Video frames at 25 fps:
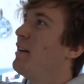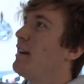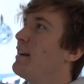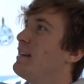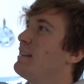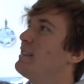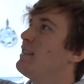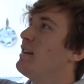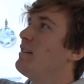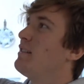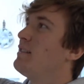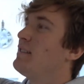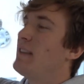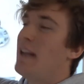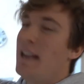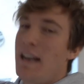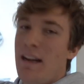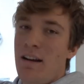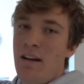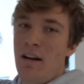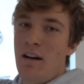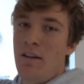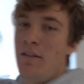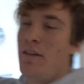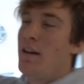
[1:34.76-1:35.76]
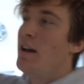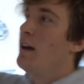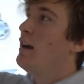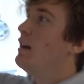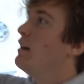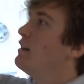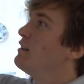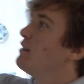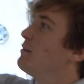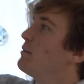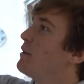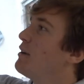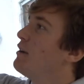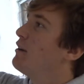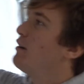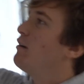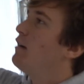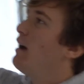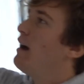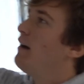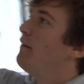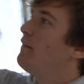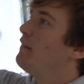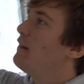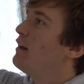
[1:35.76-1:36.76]
they're like stuff standing off. So I'm gonna
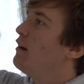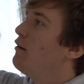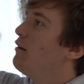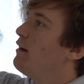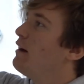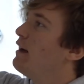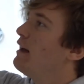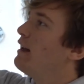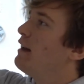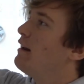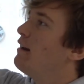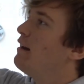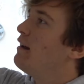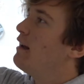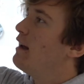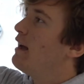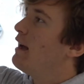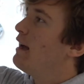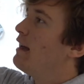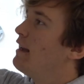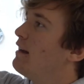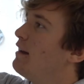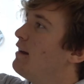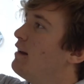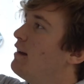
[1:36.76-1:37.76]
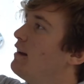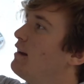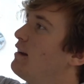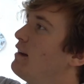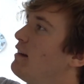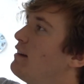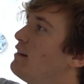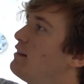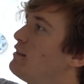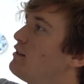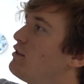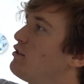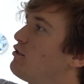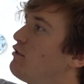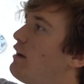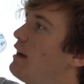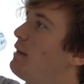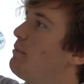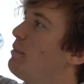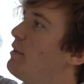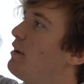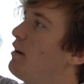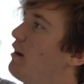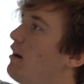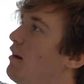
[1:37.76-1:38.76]
have to go ahead and
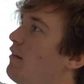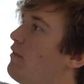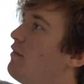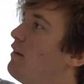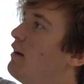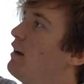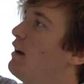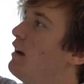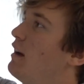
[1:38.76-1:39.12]
scrape it off.